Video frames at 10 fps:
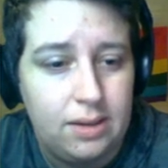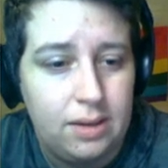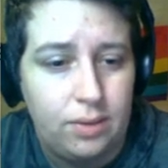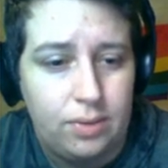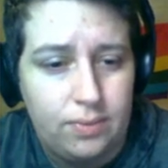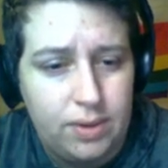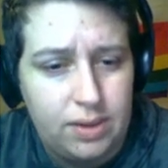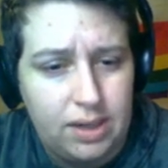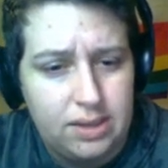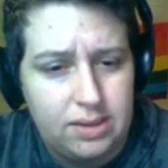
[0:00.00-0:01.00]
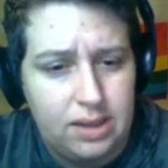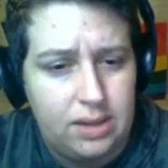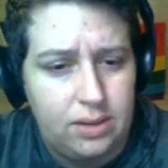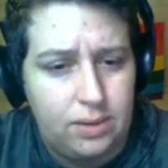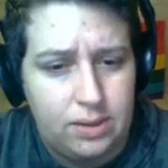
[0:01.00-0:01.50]
Cove, your dad said
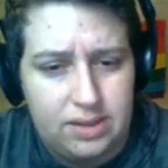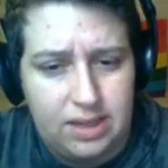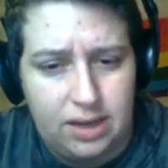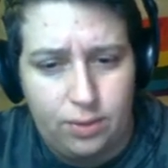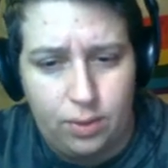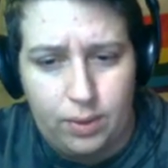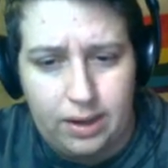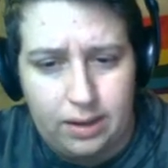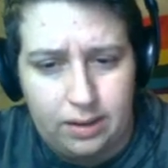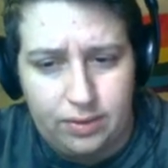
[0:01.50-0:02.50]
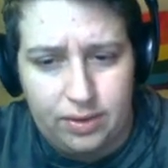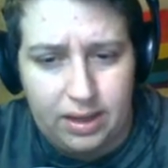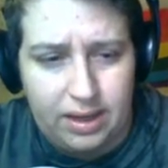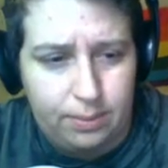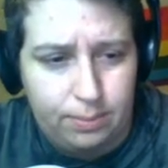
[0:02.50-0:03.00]
you can stay for a while if you'd
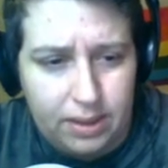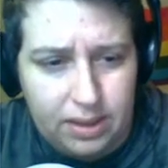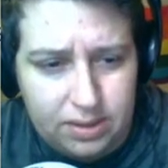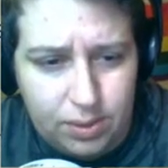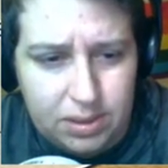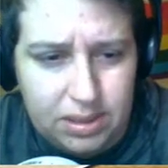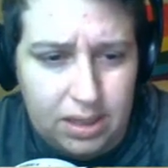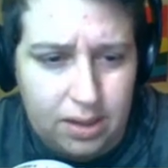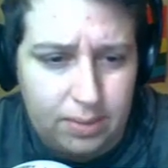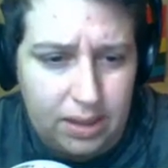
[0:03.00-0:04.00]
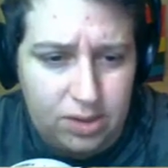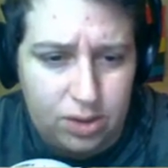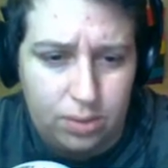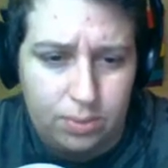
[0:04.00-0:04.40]
like, but he's going to come get you